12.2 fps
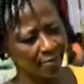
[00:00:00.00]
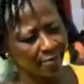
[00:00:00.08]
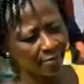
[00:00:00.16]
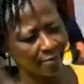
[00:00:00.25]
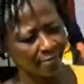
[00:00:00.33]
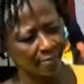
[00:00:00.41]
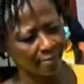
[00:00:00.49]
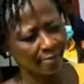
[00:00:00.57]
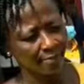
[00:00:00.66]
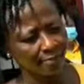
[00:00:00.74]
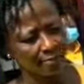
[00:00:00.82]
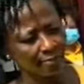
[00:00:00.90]

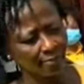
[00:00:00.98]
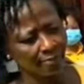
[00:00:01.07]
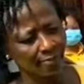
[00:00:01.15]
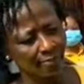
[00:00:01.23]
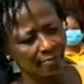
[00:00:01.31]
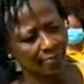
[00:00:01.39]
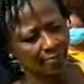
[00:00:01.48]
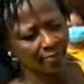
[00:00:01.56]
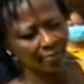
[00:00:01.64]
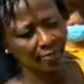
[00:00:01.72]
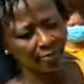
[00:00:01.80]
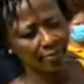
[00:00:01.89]

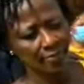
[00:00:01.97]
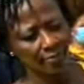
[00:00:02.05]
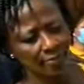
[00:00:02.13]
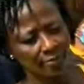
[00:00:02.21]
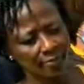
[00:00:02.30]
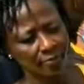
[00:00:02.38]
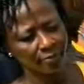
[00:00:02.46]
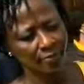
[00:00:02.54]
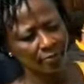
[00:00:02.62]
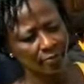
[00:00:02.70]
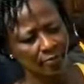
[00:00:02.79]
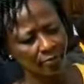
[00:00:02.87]

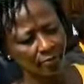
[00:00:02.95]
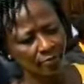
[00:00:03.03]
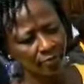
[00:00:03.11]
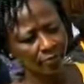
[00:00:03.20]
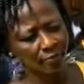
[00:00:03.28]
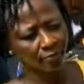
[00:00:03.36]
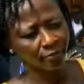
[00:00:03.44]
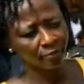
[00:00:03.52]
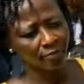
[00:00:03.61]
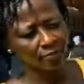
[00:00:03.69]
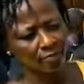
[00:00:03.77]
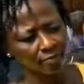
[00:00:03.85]

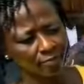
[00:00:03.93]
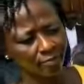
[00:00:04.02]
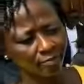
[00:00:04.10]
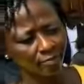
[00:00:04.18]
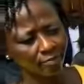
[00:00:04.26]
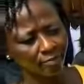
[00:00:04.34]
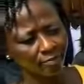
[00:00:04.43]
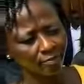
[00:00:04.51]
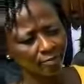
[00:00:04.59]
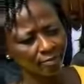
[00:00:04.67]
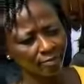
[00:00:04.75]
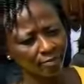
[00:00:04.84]

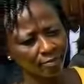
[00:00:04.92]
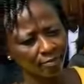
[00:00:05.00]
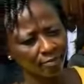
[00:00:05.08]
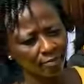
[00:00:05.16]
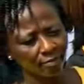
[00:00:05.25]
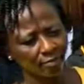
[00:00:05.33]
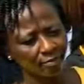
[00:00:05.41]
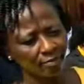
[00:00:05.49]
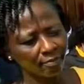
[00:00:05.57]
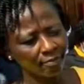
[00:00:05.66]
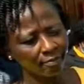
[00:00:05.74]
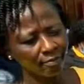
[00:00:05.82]

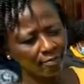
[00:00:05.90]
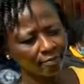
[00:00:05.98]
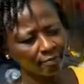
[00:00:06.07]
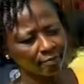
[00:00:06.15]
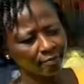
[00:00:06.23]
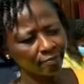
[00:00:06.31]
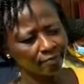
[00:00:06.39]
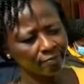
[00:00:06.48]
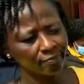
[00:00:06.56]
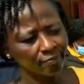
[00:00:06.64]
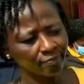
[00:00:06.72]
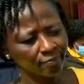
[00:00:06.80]

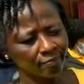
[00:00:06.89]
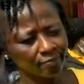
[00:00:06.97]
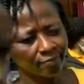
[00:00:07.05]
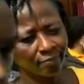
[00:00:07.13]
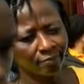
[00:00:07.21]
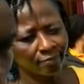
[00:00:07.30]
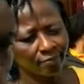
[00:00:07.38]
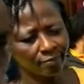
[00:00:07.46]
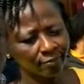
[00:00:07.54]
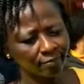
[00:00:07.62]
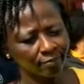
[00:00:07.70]
This person isn't speaking.